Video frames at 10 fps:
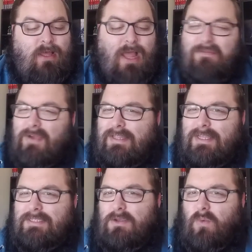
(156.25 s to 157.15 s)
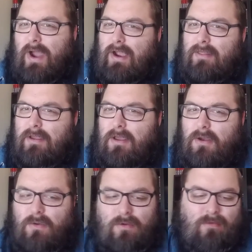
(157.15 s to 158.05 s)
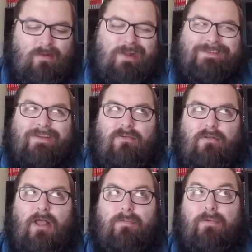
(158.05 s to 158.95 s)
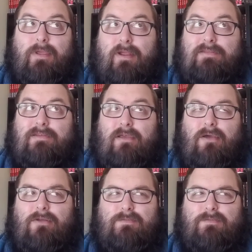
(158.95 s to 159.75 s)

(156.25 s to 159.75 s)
I read this a while ago. Actually, a couple years ago.